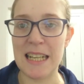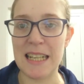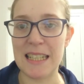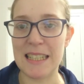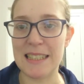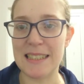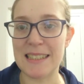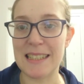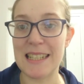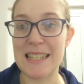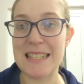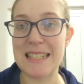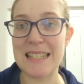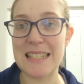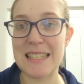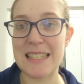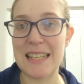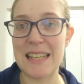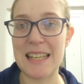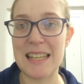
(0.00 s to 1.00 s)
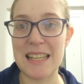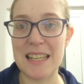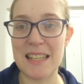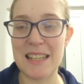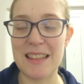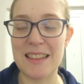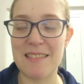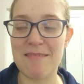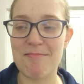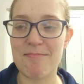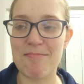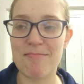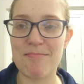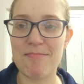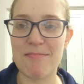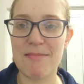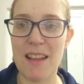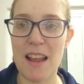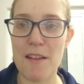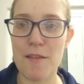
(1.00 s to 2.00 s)
And let's see
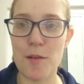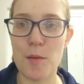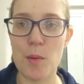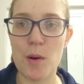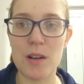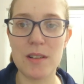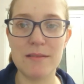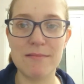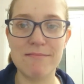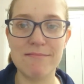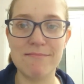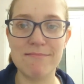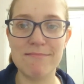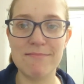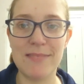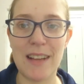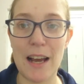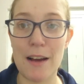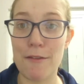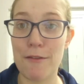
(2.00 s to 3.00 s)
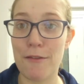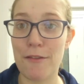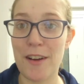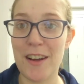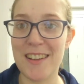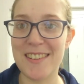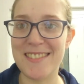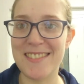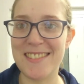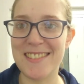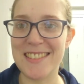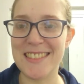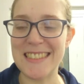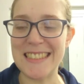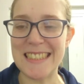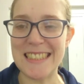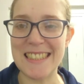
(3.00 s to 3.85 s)
everyone have fun.